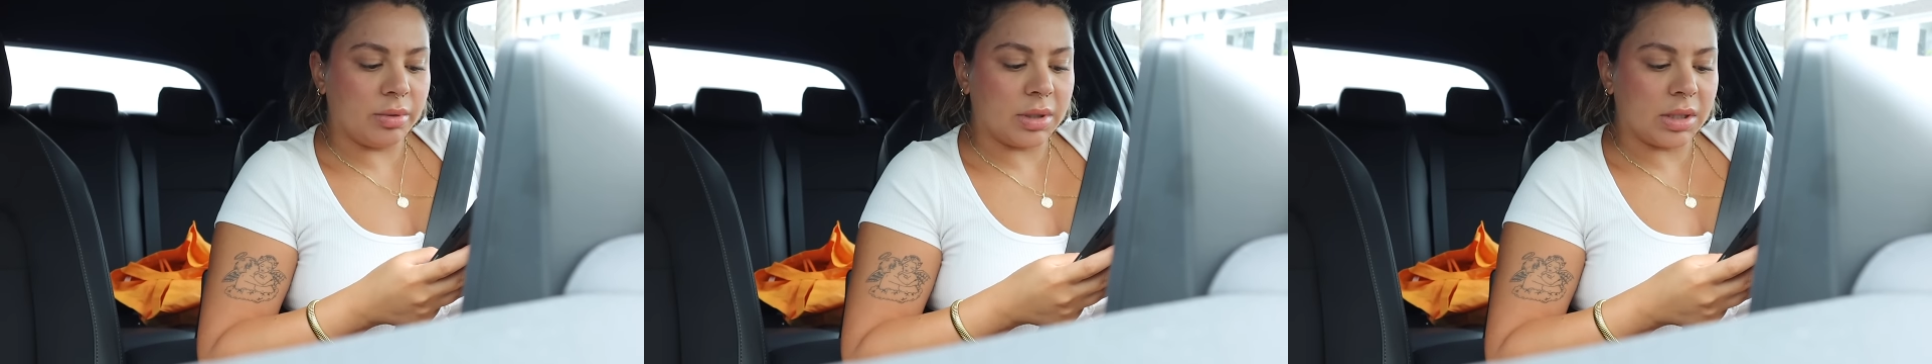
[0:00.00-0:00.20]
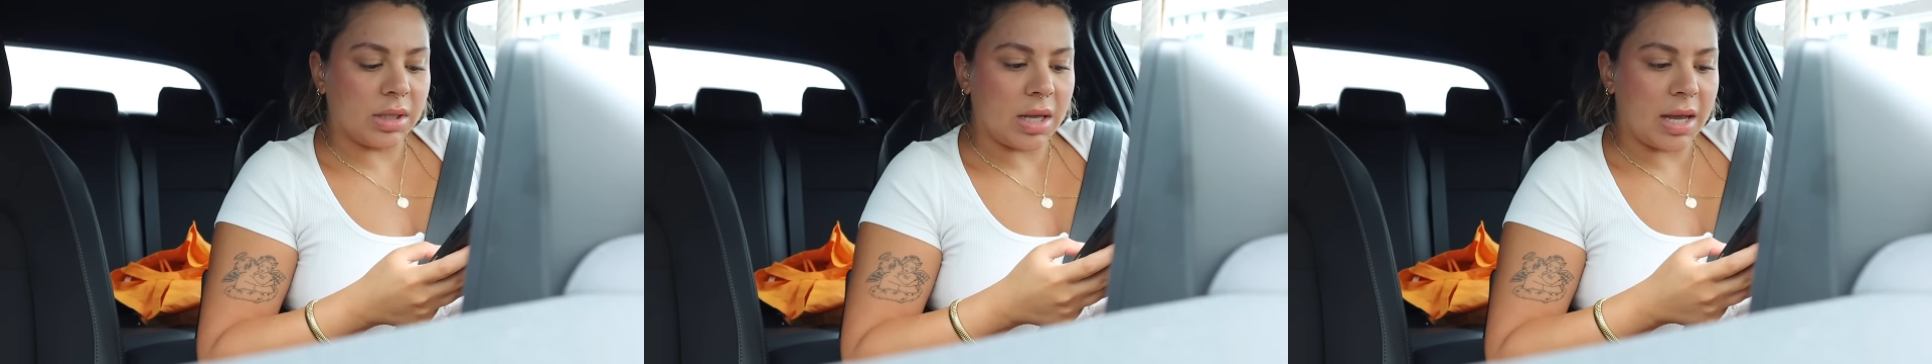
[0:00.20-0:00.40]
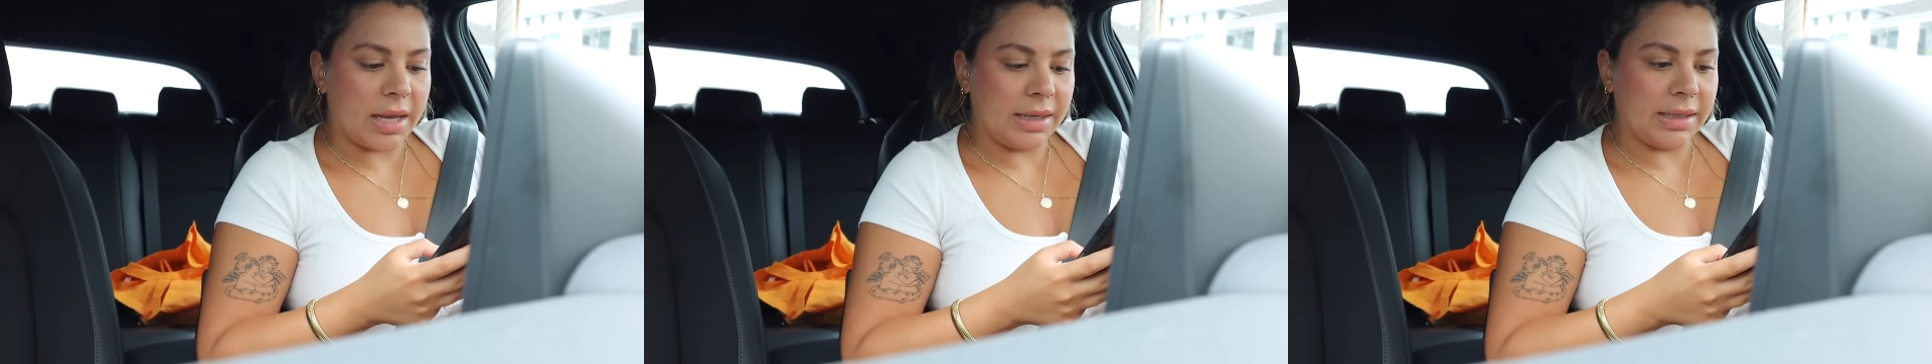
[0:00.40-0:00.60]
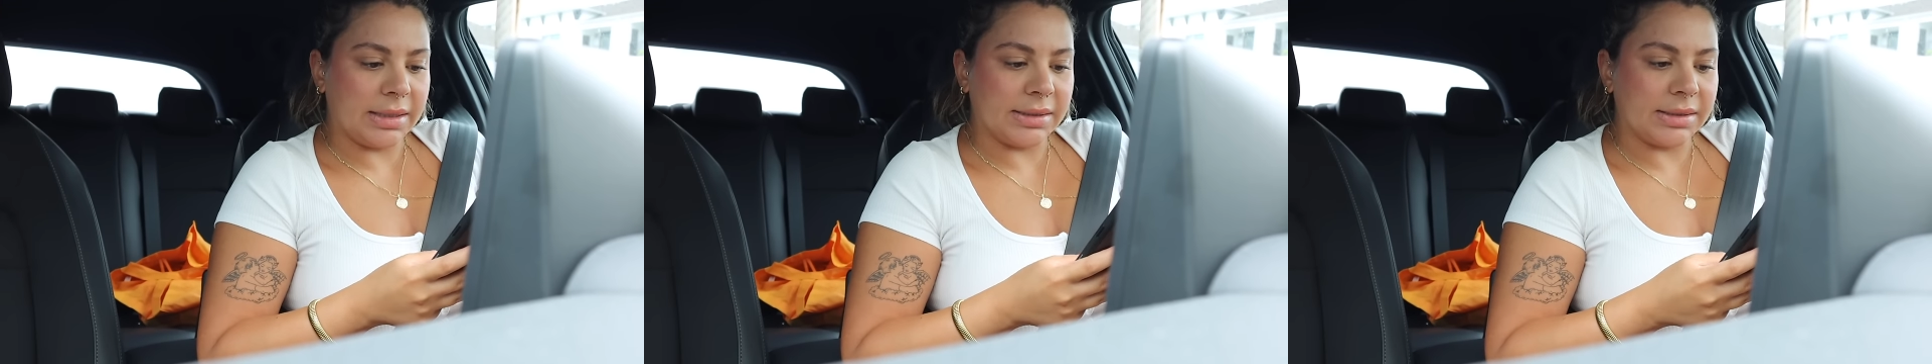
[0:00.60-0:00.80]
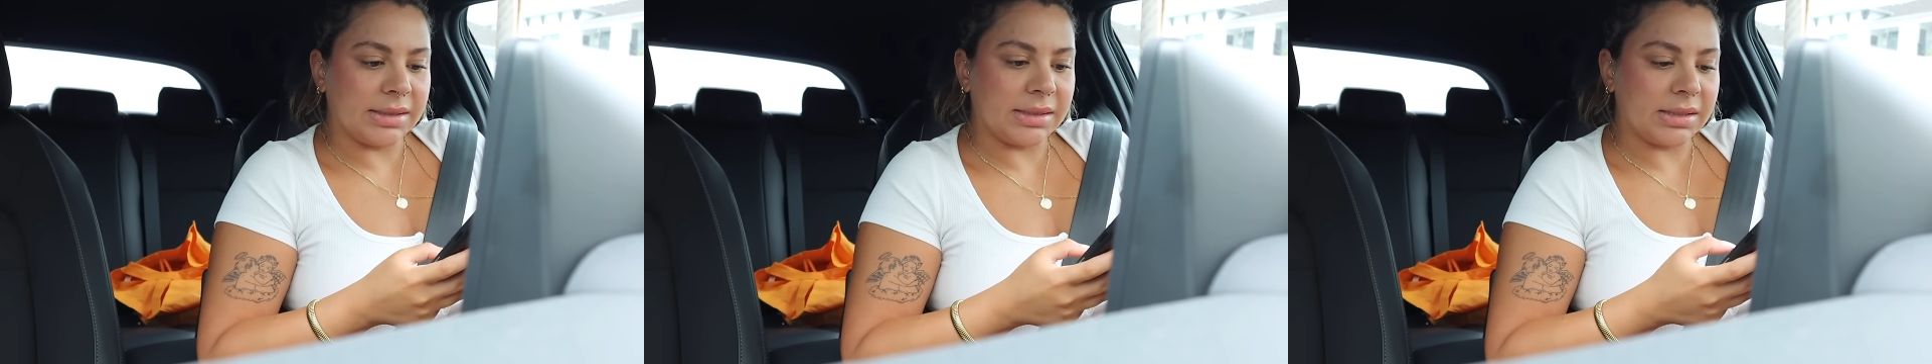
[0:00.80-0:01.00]

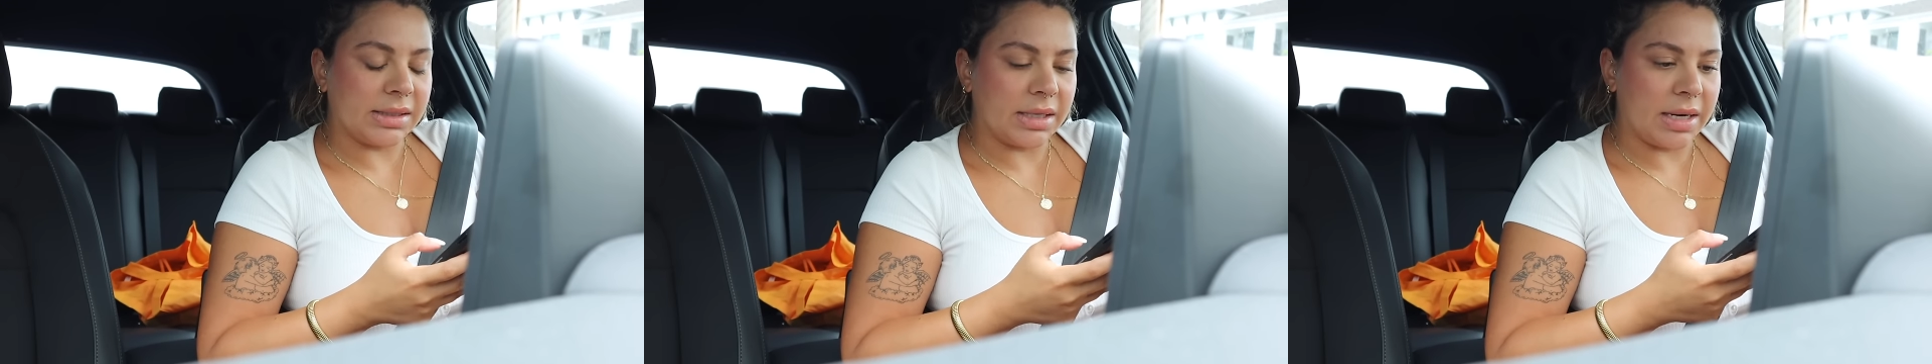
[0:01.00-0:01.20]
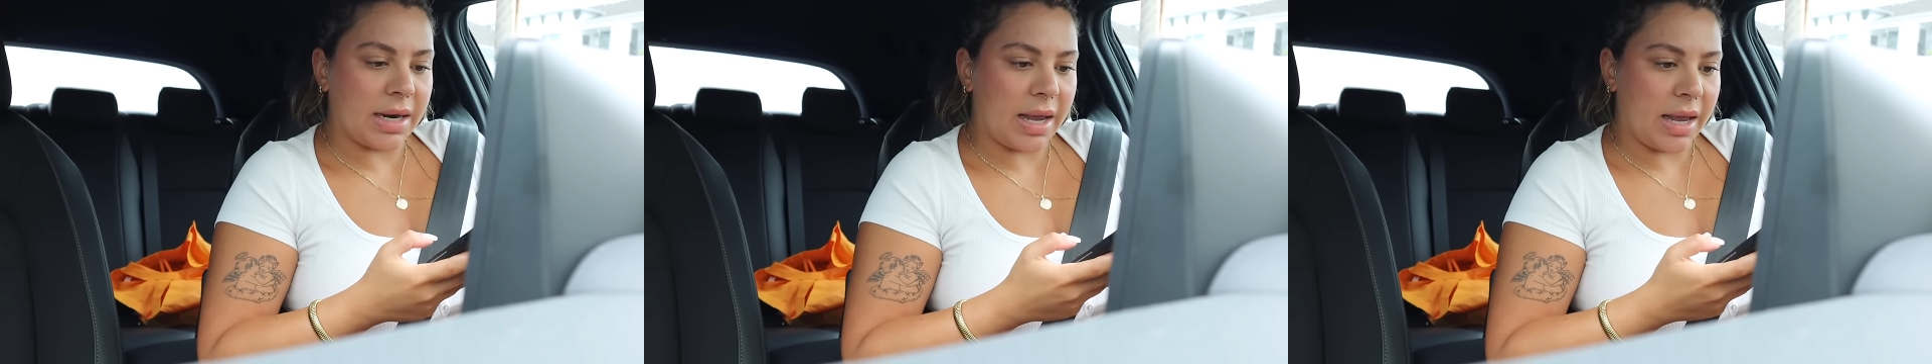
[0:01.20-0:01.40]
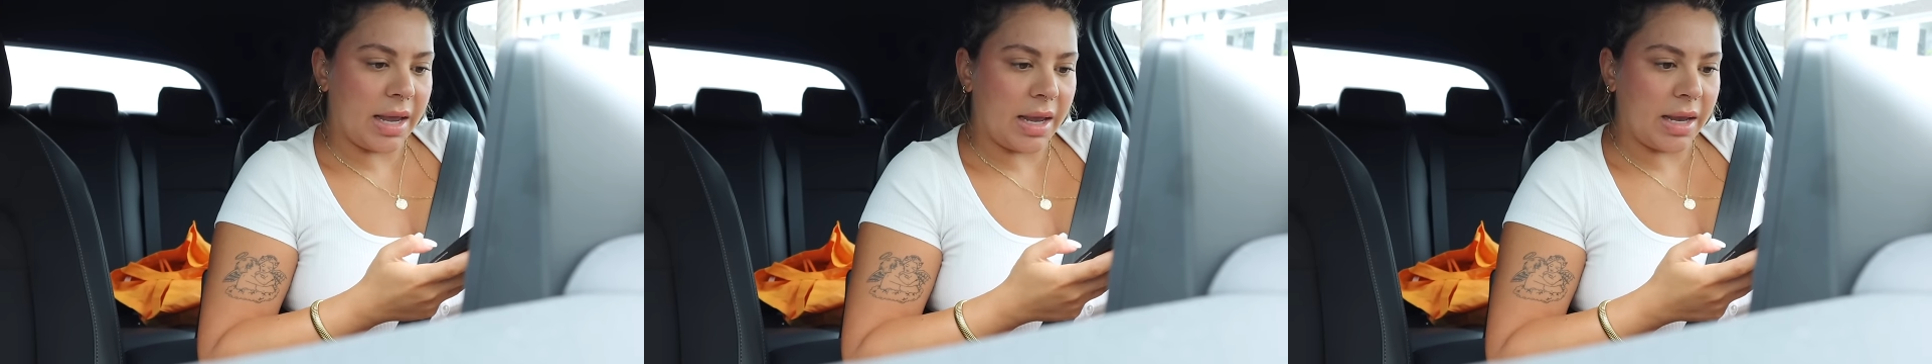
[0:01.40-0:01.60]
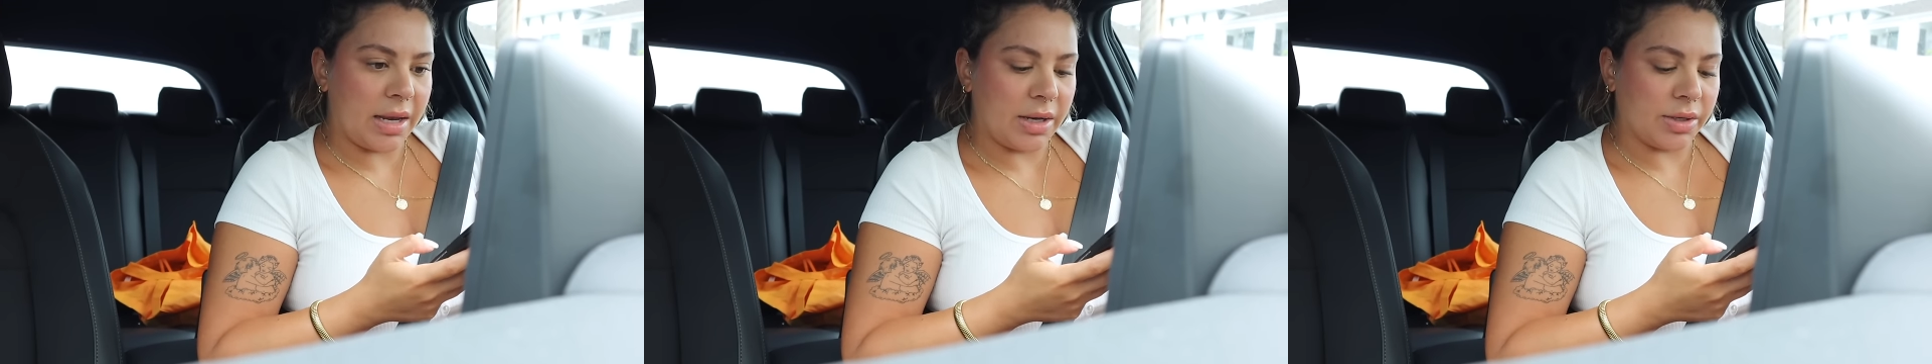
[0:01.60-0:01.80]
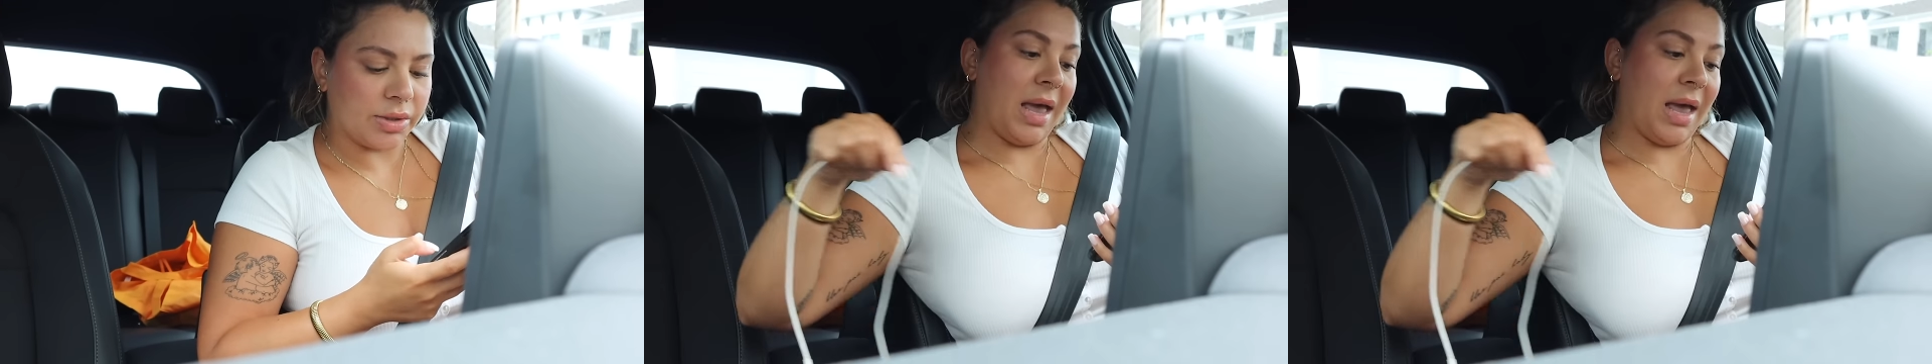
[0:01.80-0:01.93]
clients today